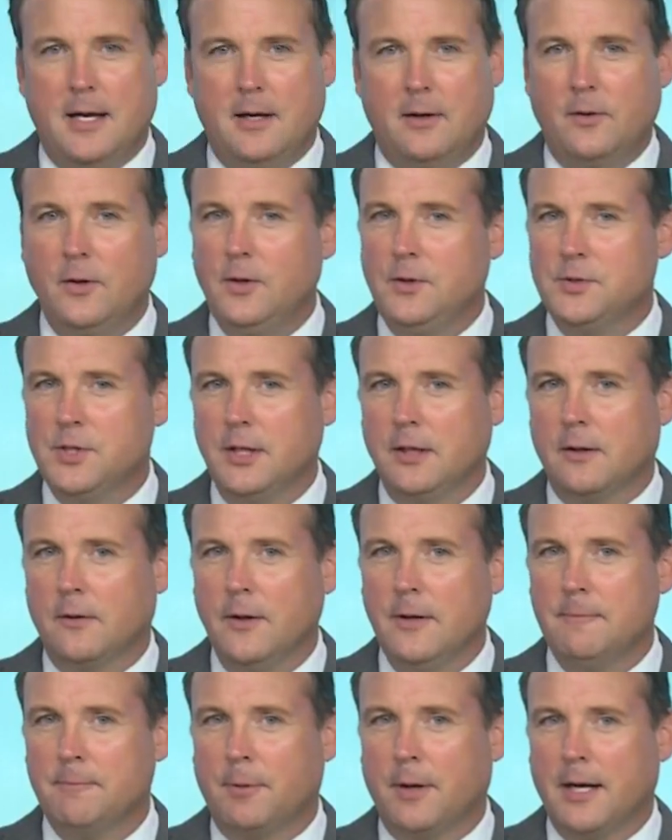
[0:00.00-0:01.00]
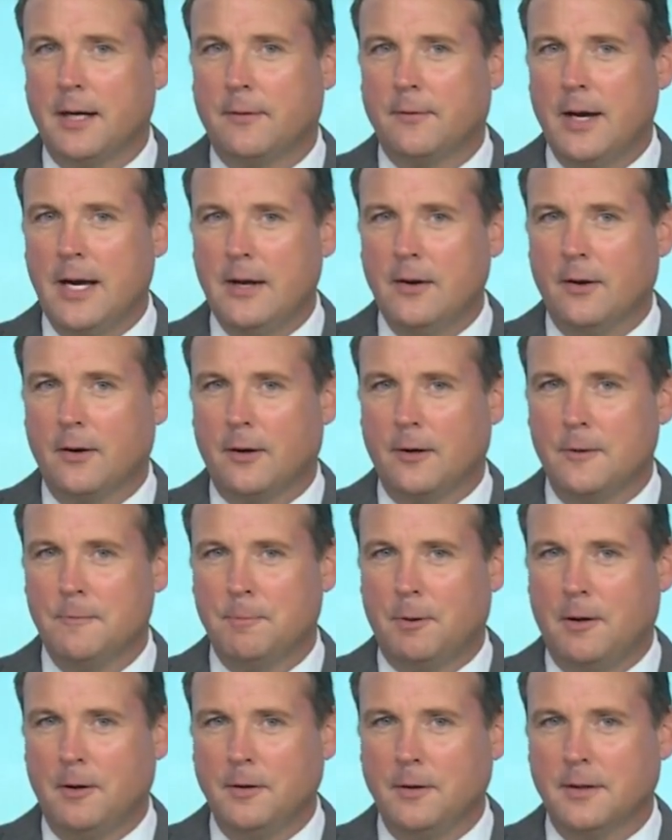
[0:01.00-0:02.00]
Crews in Clinton break ground on a new
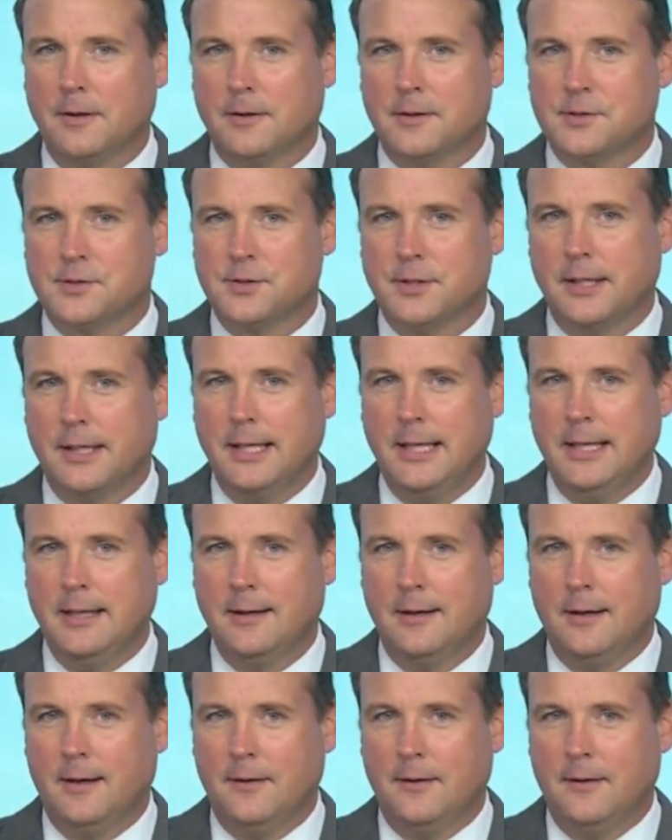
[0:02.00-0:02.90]
park in the city.